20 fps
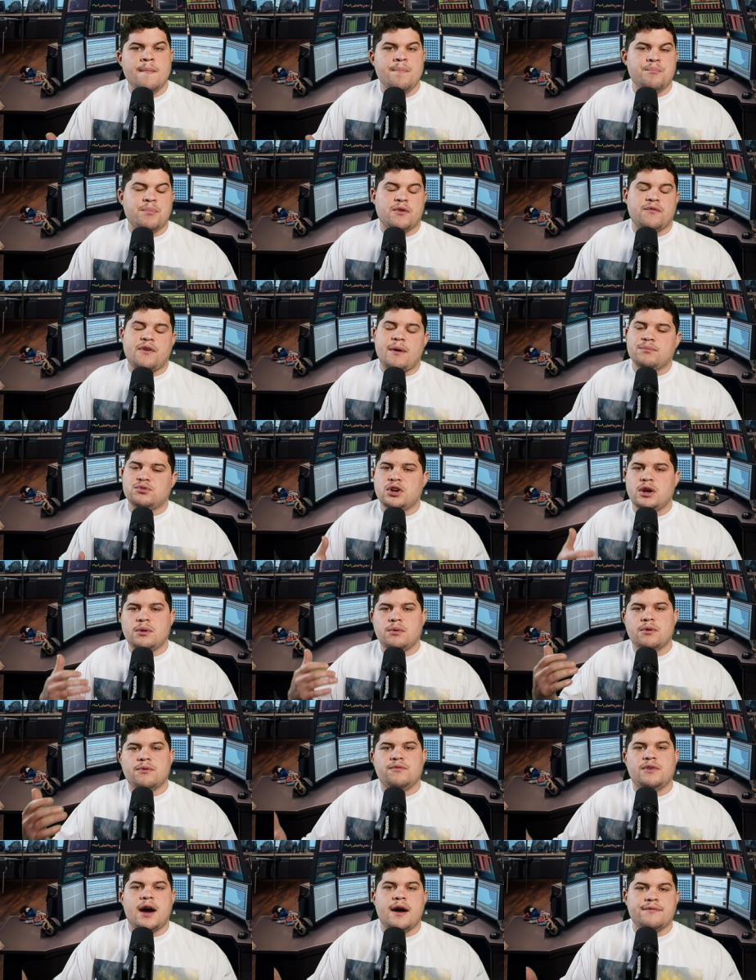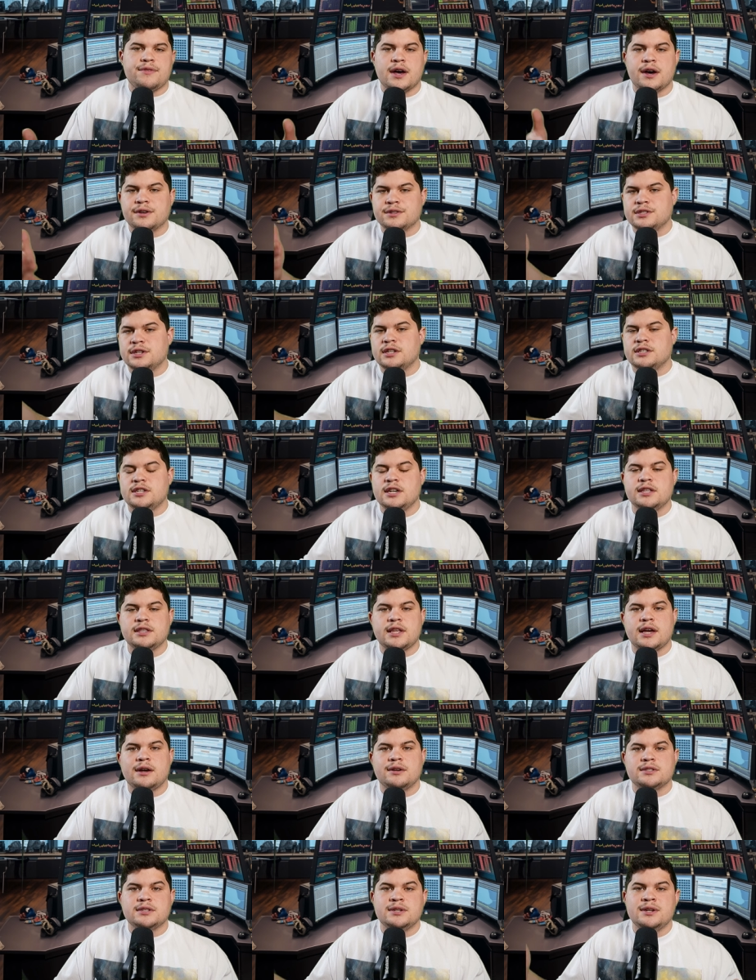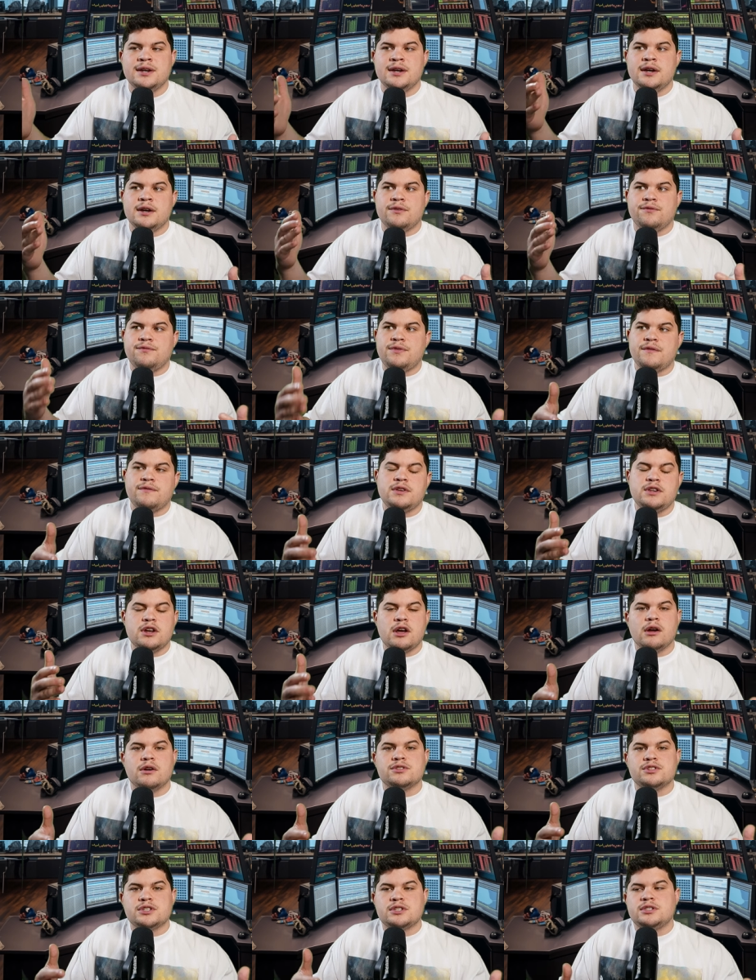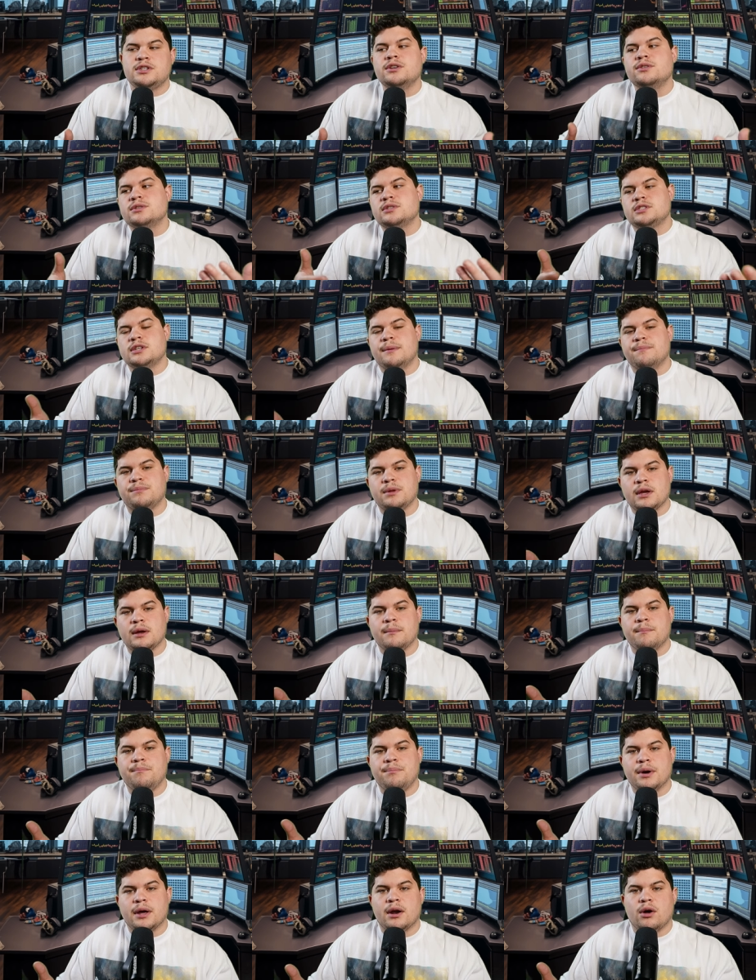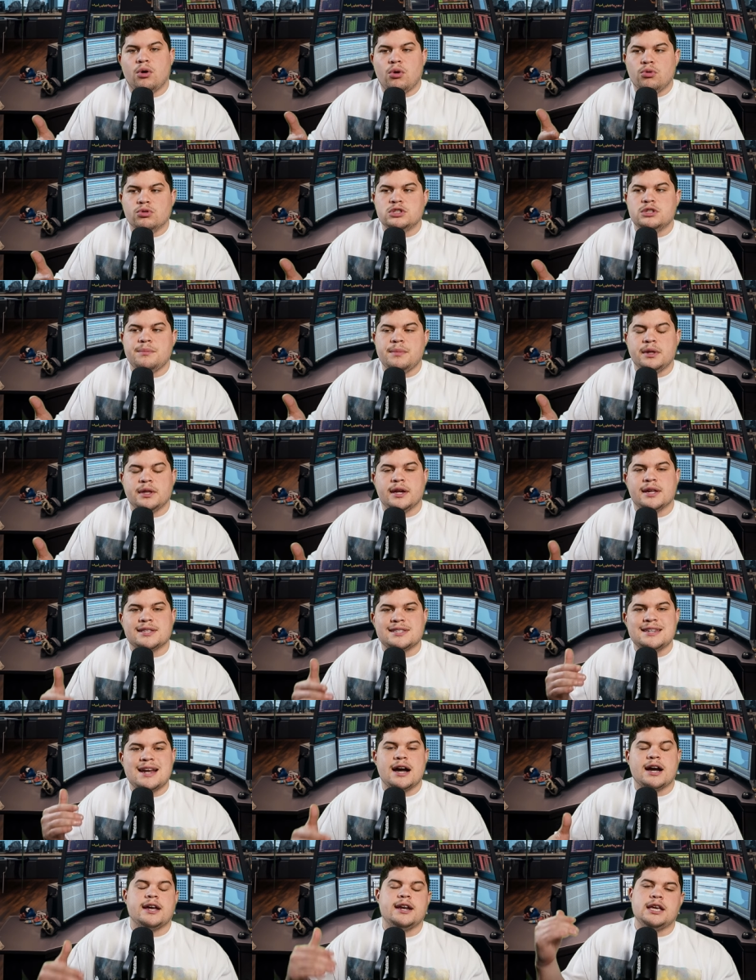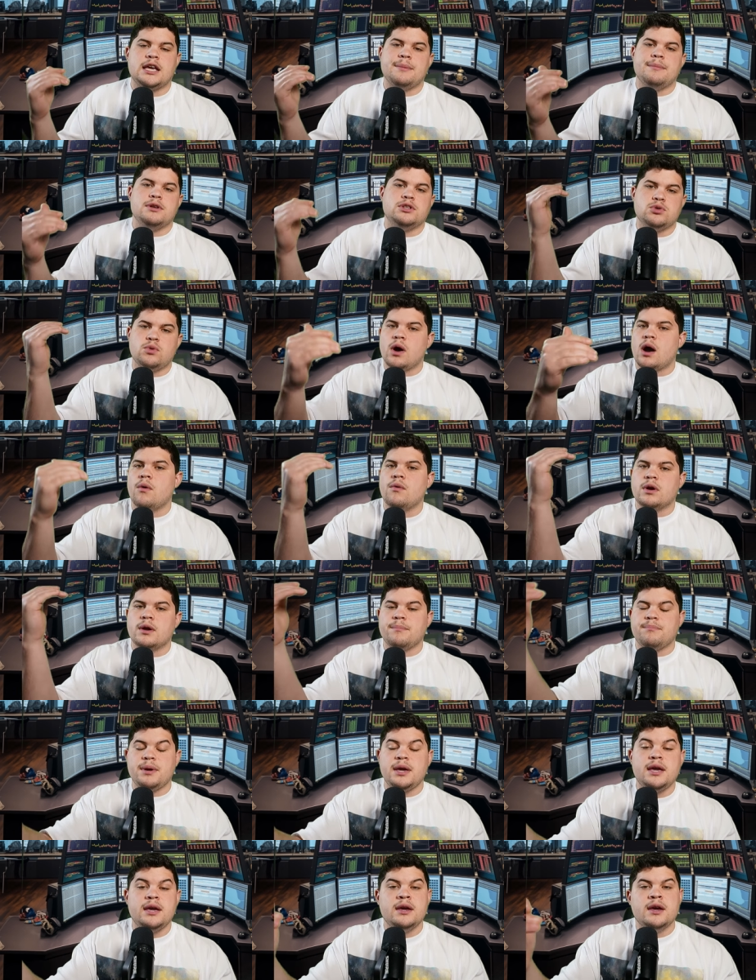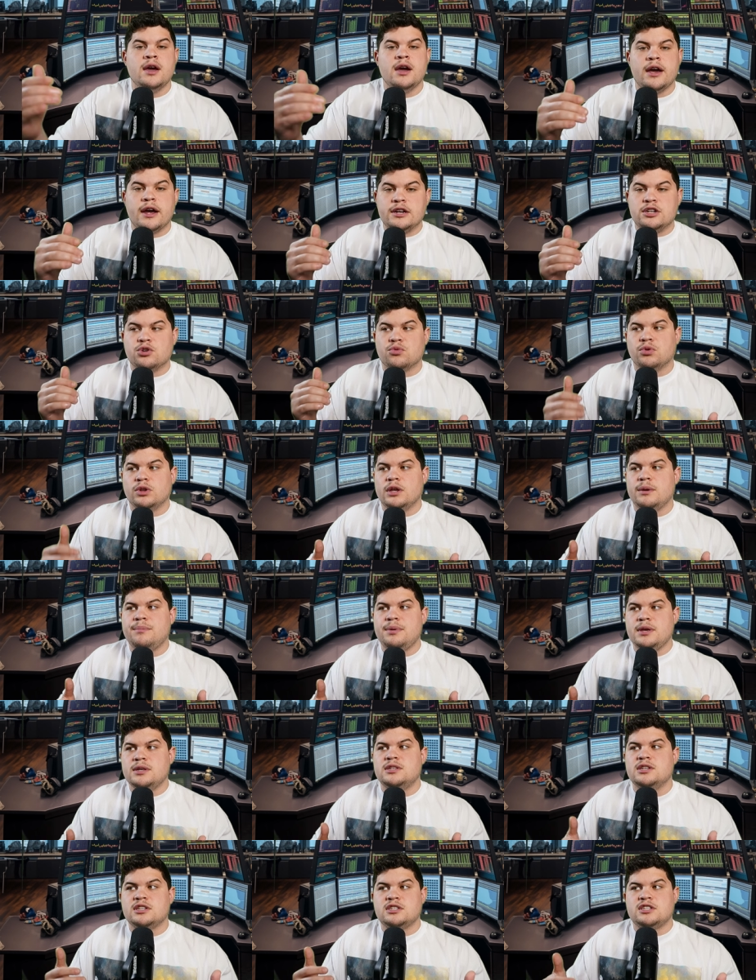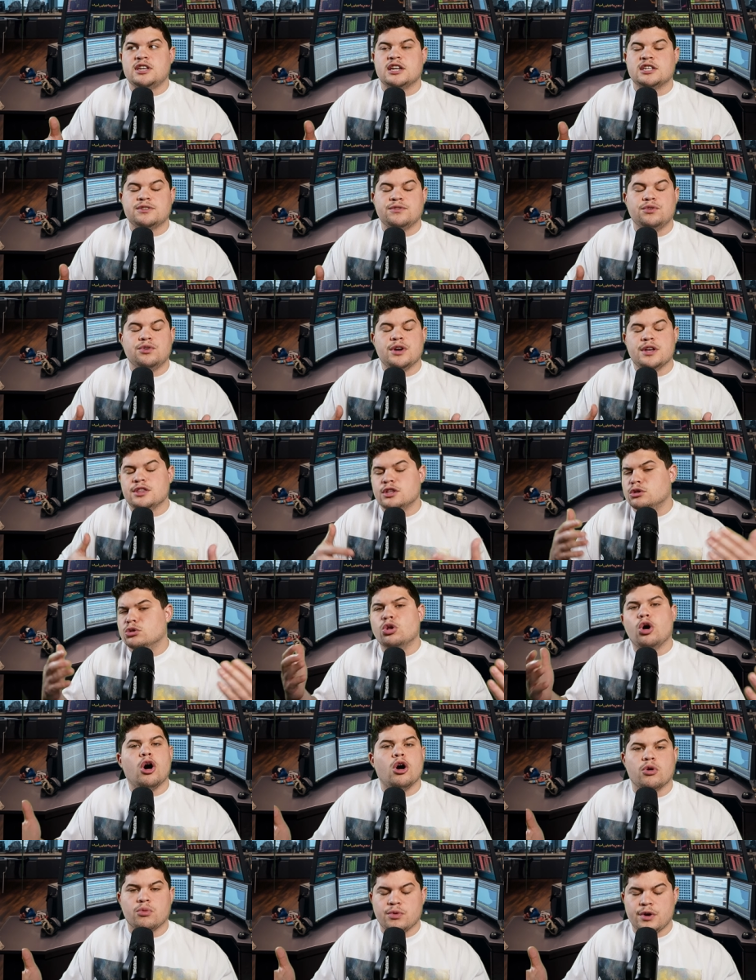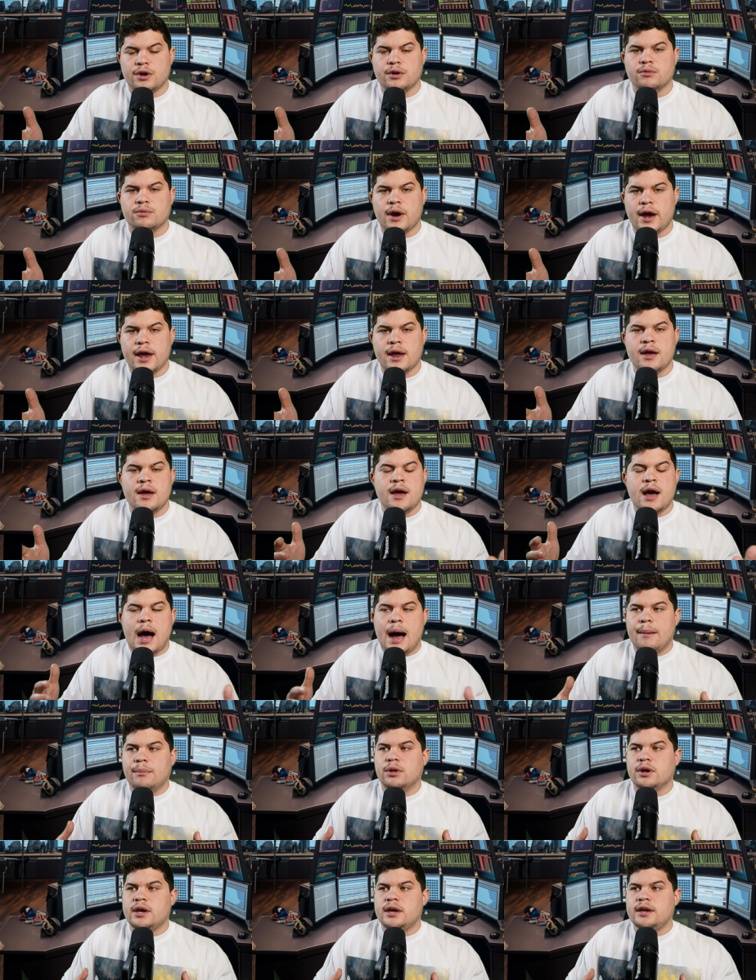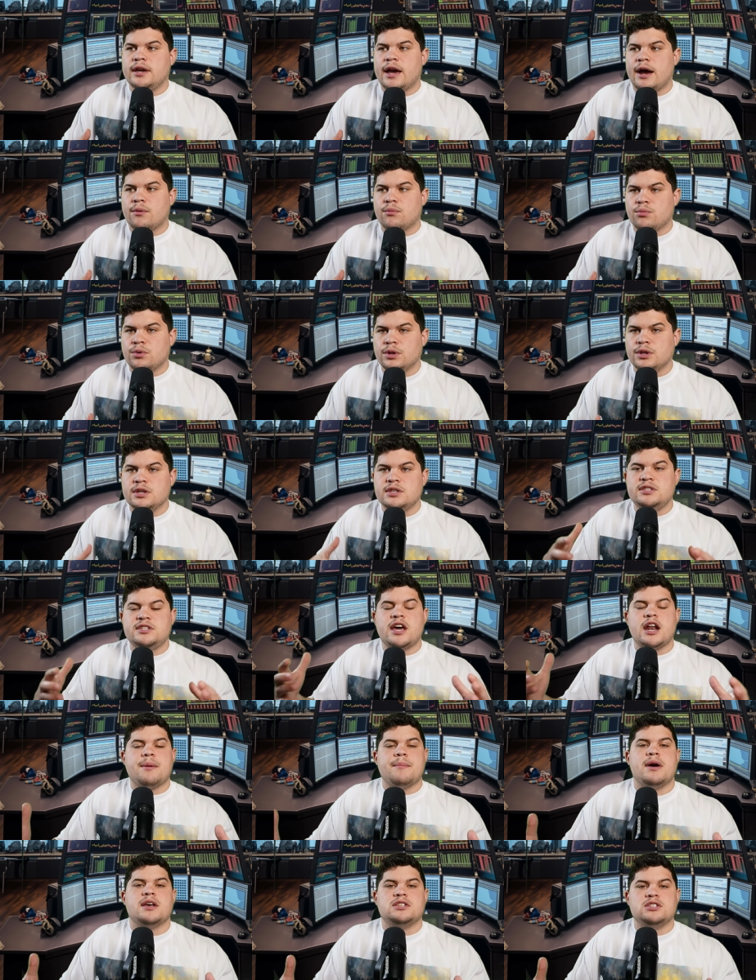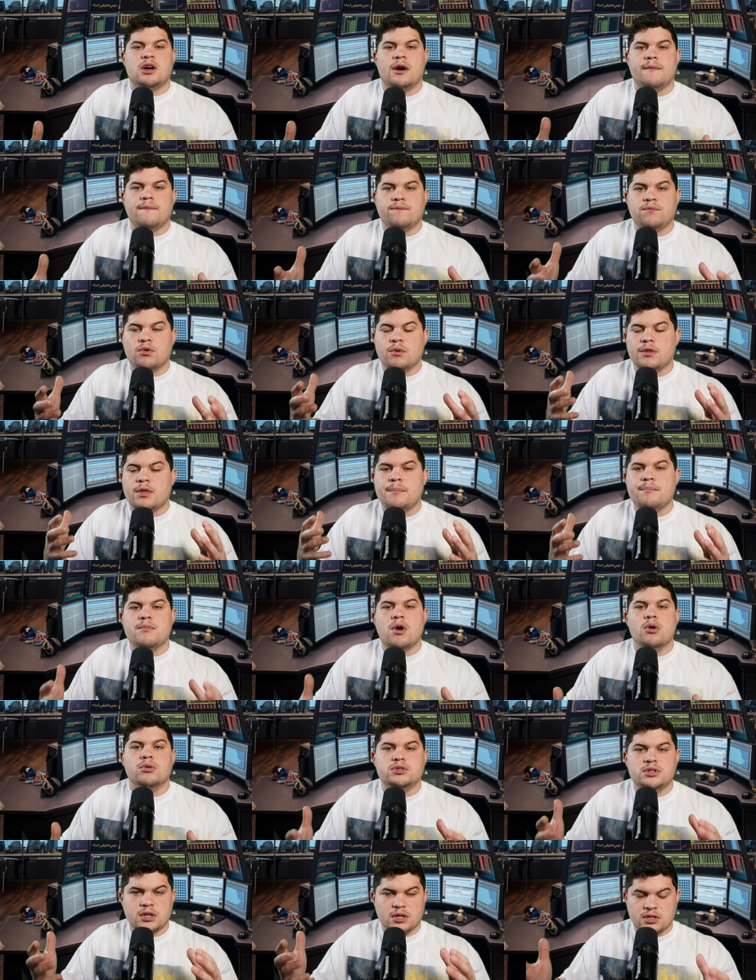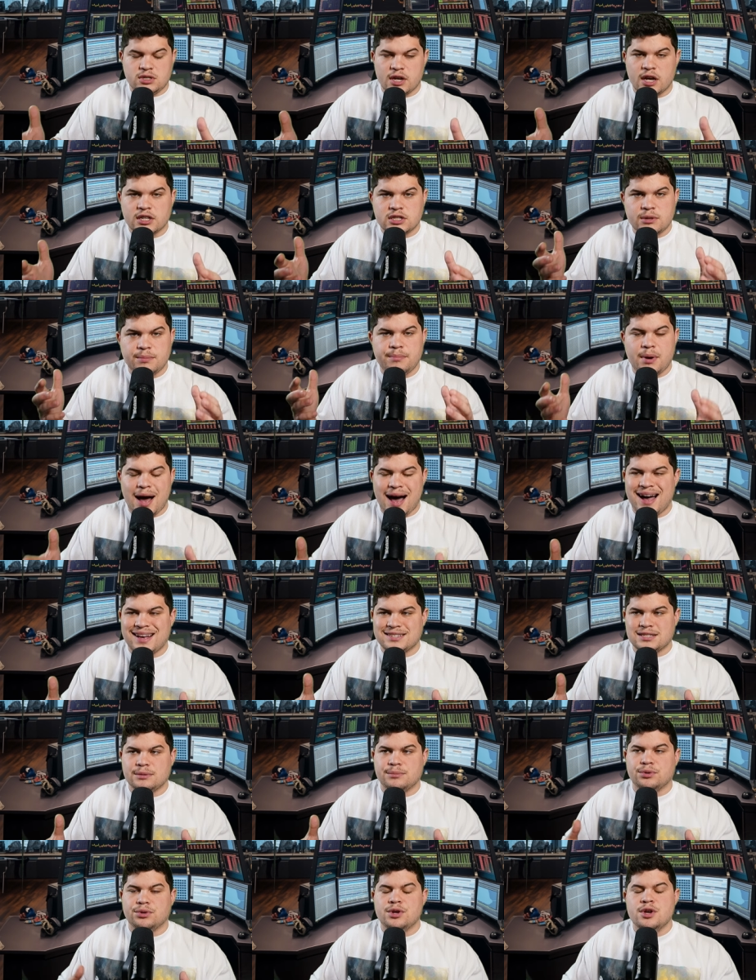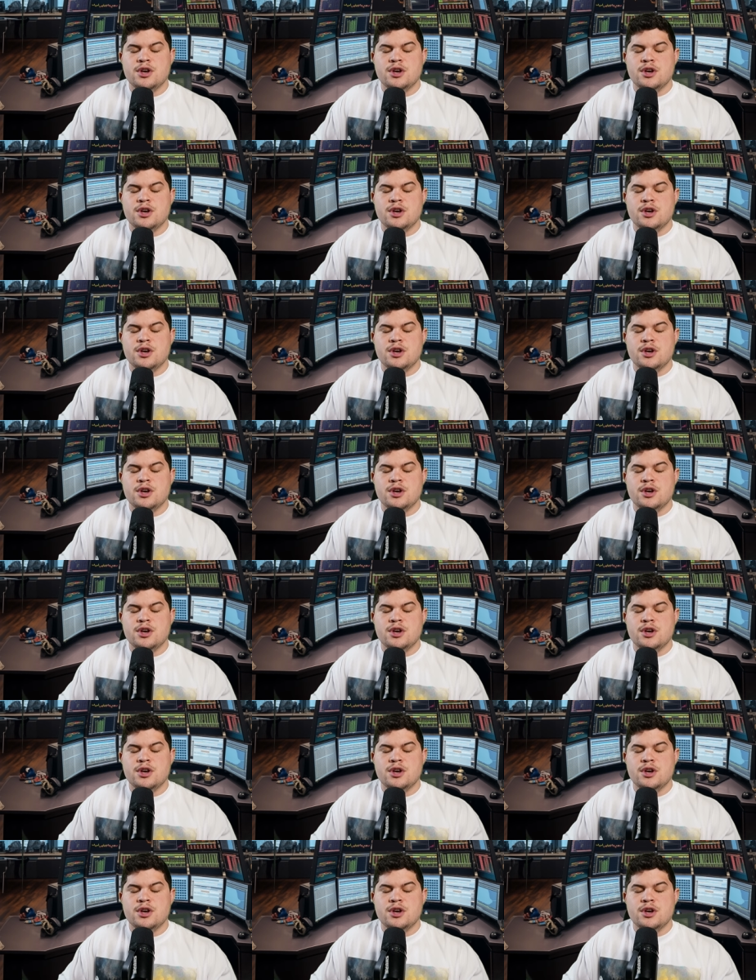But if I'm trading with five thousand dollars to ten thousand dollars, fifty dollars is still something, but ultimately it's not going to get me to where I want to be and to really be successful in the long run, right? I'm looking at really setting myself for the most success possible.